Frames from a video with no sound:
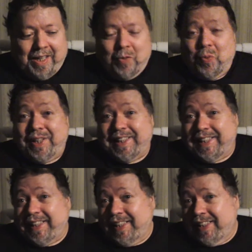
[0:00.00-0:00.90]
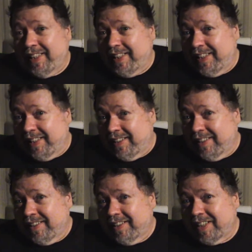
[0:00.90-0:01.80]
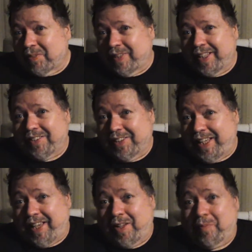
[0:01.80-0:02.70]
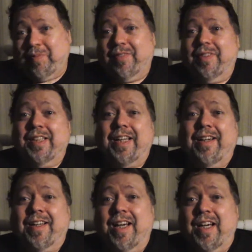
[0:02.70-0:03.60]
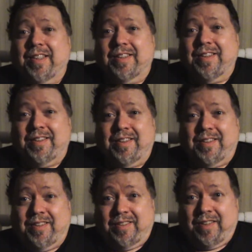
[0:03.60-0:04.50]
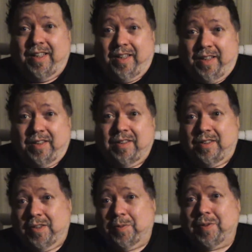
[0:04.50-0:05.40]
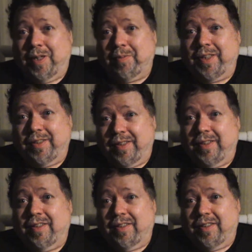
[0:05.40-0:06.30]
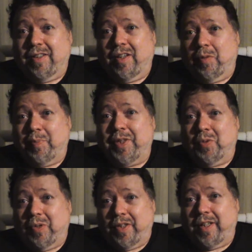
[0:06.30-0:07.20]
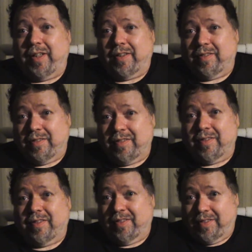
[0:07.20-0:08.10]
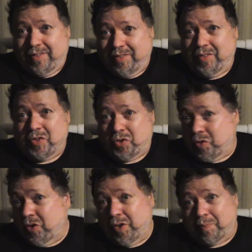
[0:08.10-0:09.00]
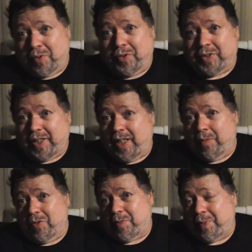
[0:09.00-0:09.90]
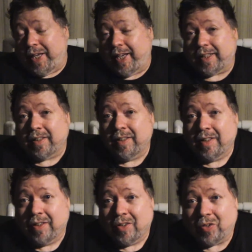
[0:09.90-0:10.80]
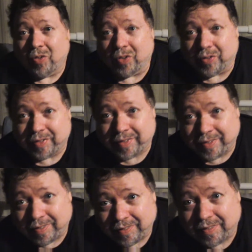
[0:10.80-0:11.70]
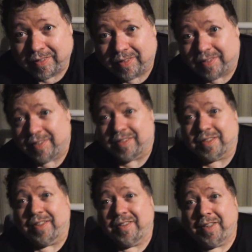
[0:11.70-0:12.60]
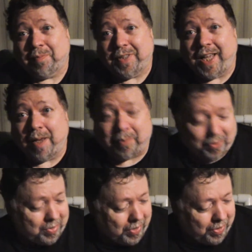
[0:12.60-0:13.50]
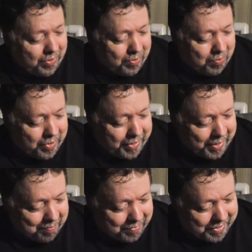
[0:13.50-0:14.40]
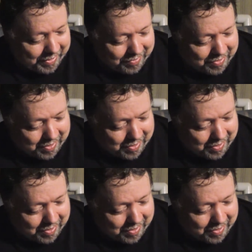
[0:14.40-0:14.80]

we lean in, and I'm like, look out, guys. Says, this is it. This is probably gonna, be the one the straw that broke the camel's back, or it's gonna tip the apple cart, or one of them things,